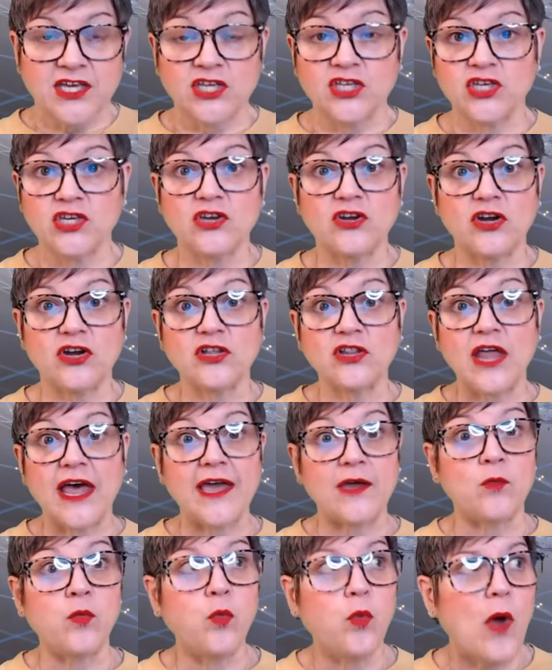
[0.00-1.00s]
And you're
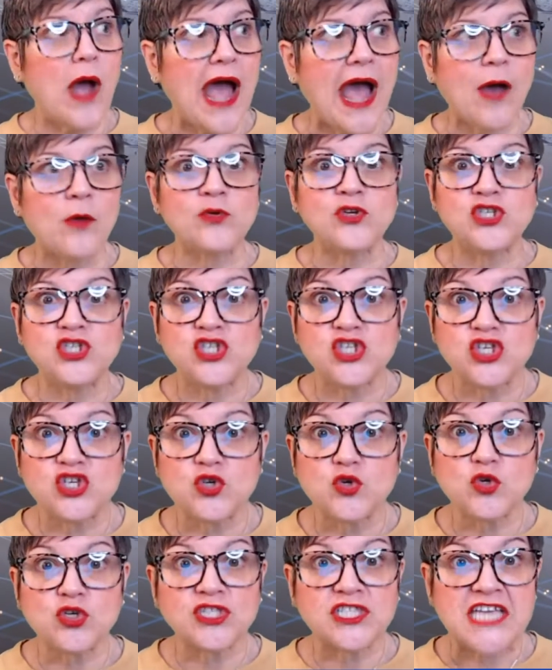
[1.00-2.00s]
like, wow,
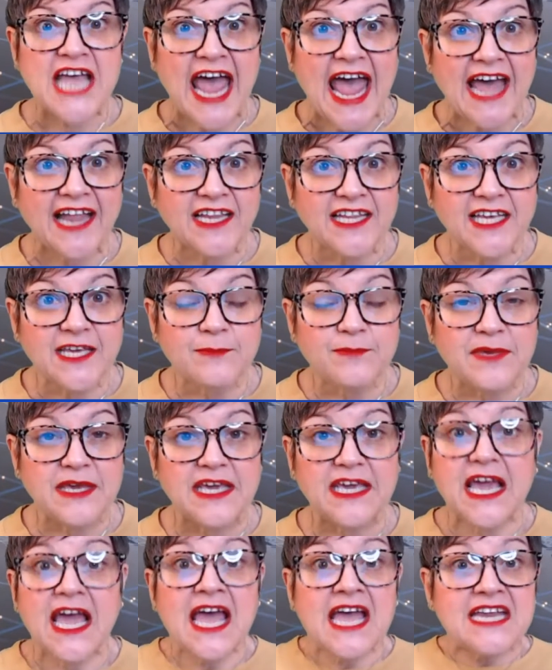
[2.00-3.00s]
you're telling
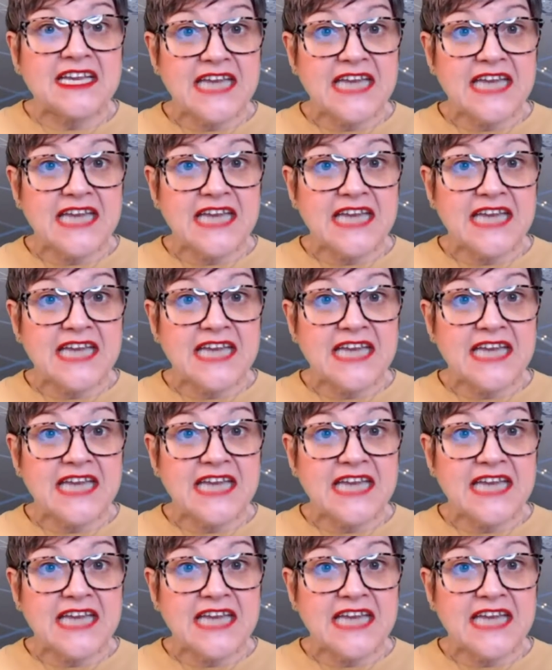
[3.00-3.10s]
me